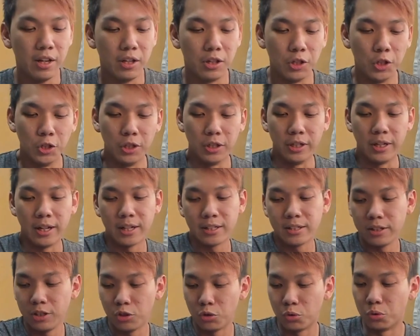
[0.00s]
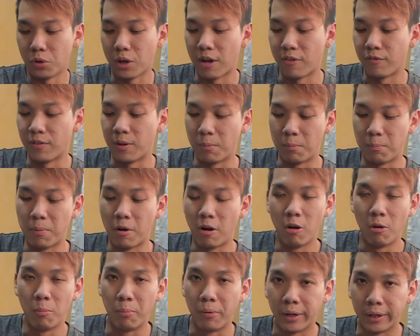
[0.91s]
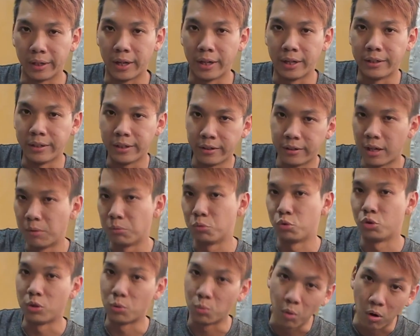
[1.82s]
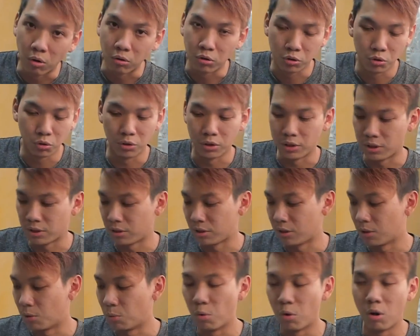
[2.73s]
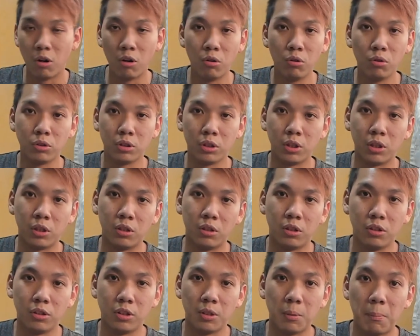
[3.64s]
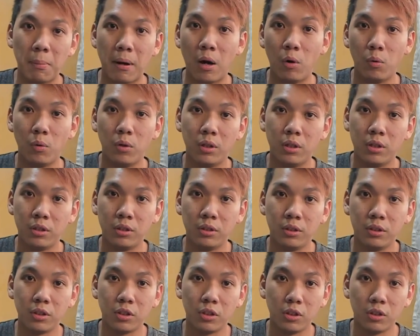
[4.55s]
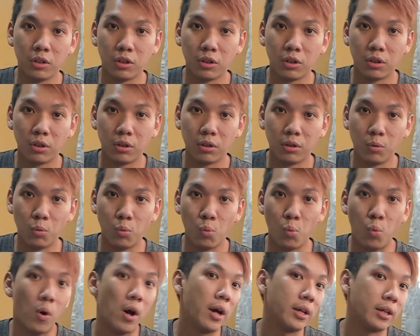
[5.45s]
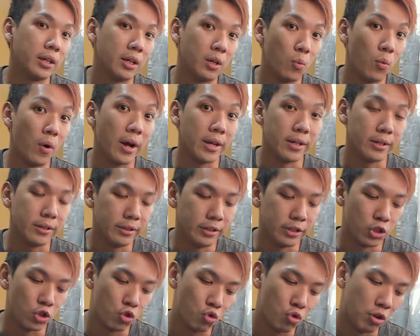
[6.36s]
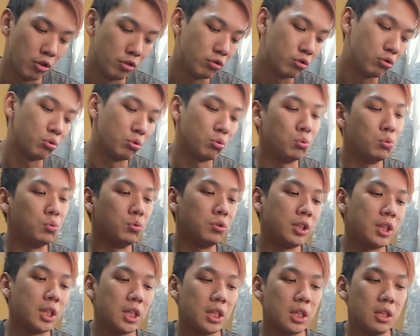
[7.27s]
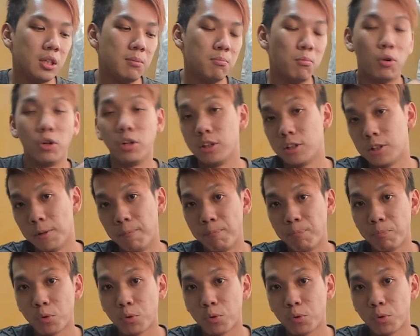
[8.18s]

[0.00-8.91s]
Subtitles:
It doesn't need to have a power brick and then up to the wall. So it's the wall, the power, the wire is straight to the monitor.